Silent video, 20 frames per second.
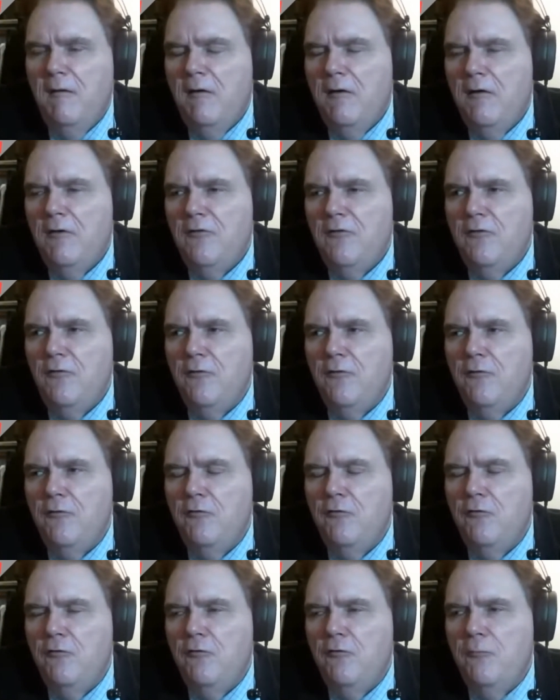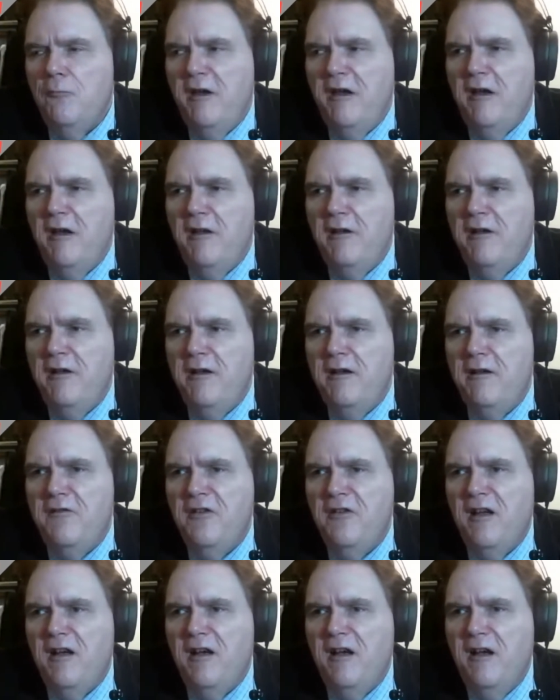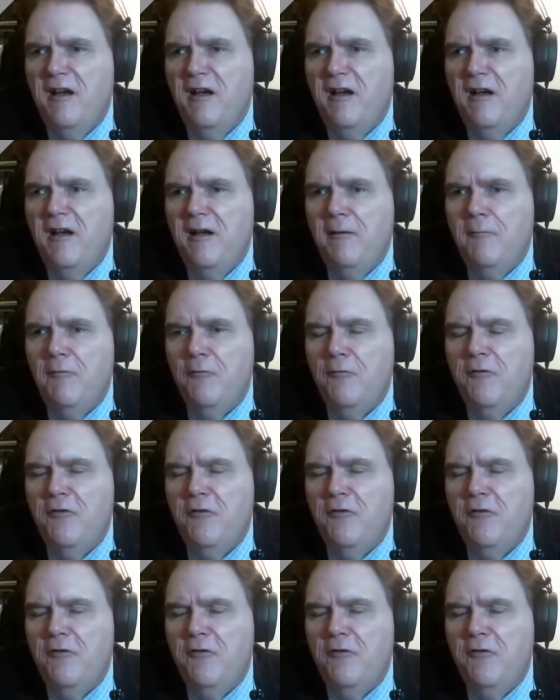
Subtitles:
Too many times